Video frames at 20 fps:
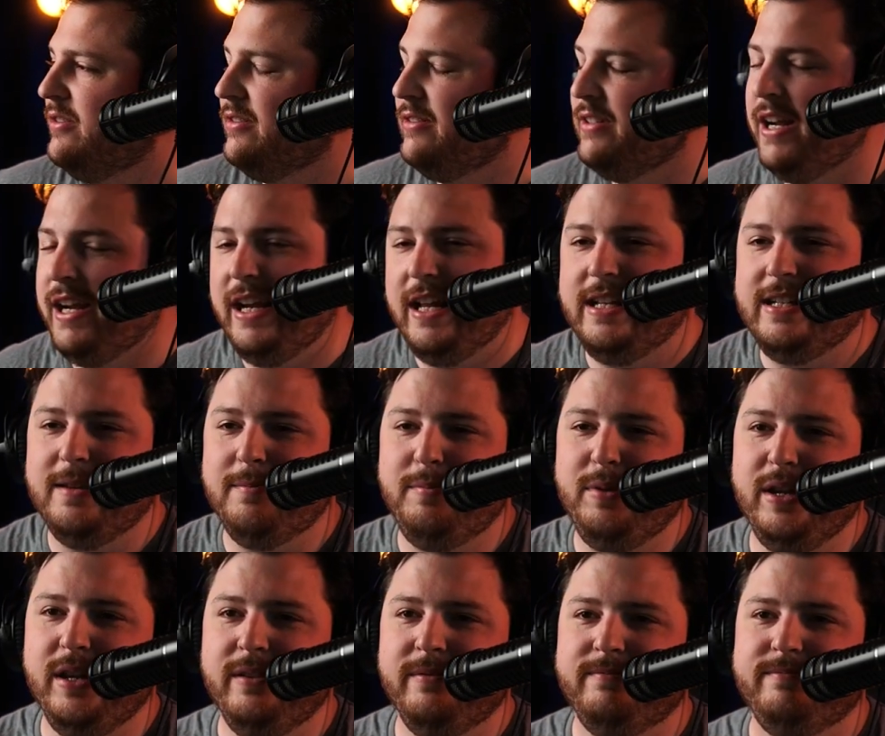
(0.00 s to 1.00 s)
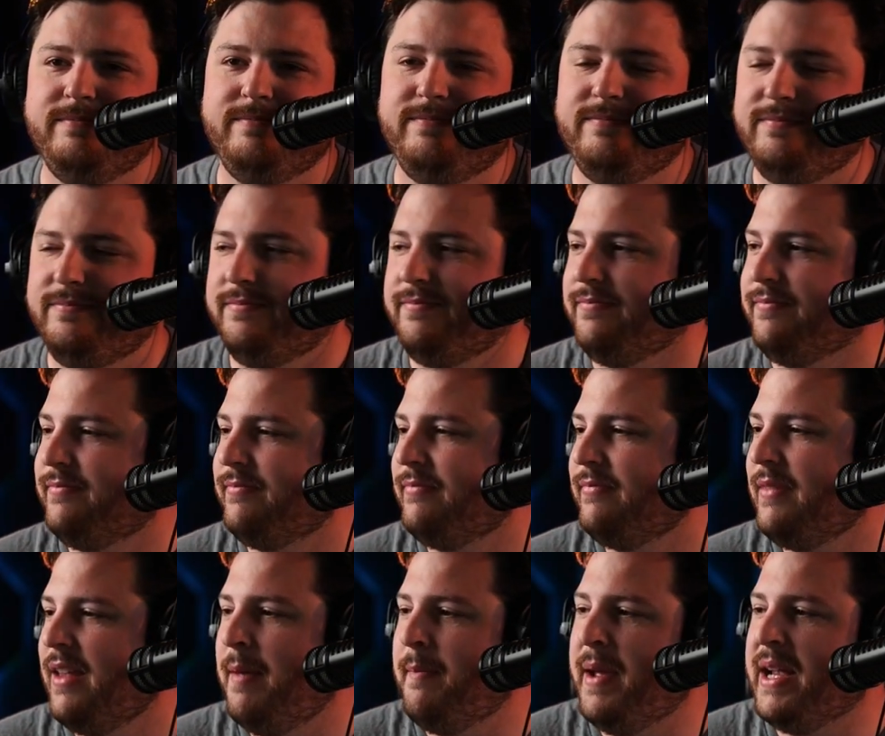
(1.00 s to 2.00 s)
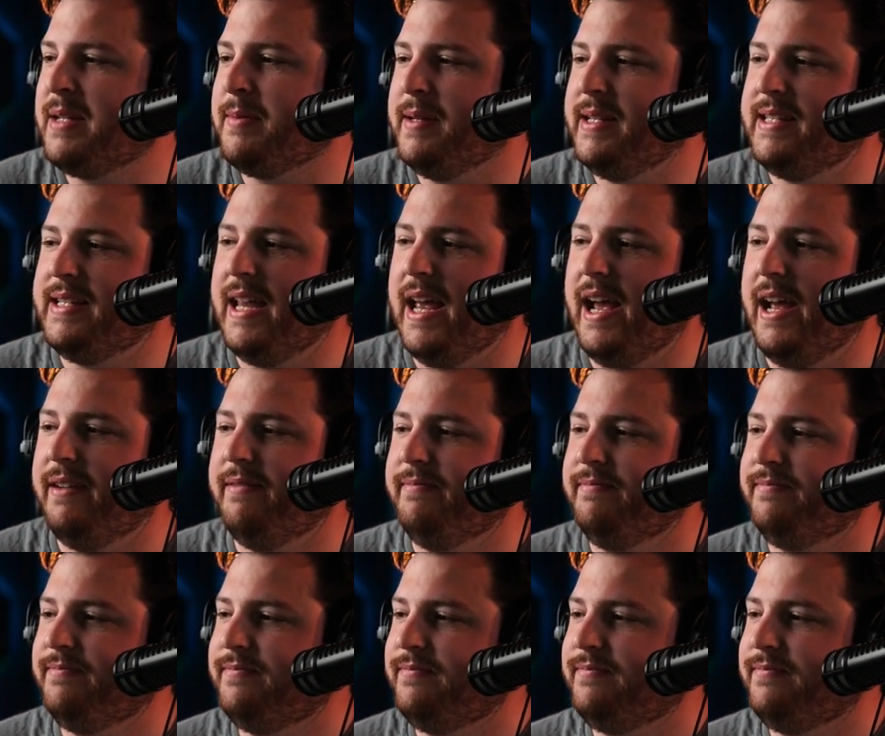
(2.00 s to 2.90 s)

It is a B. It makes me sad.